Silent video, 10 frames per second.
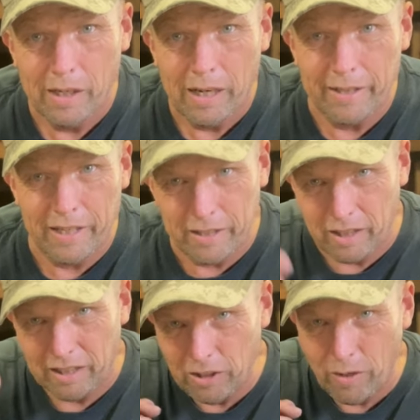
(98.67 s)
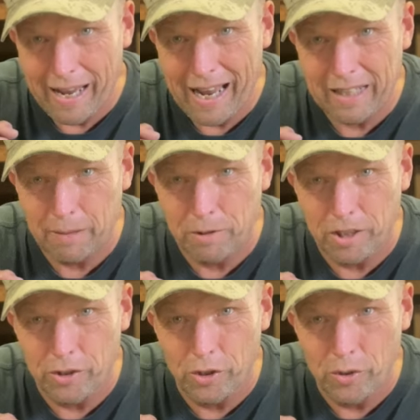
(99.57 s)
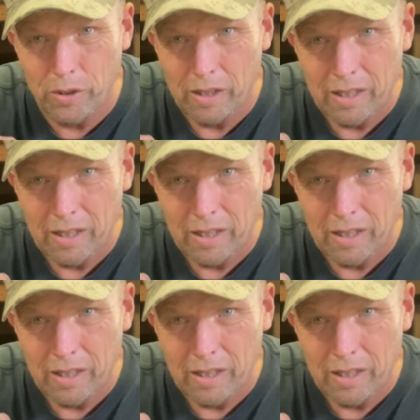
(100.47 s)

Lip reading: And then the little hack I'm gonna do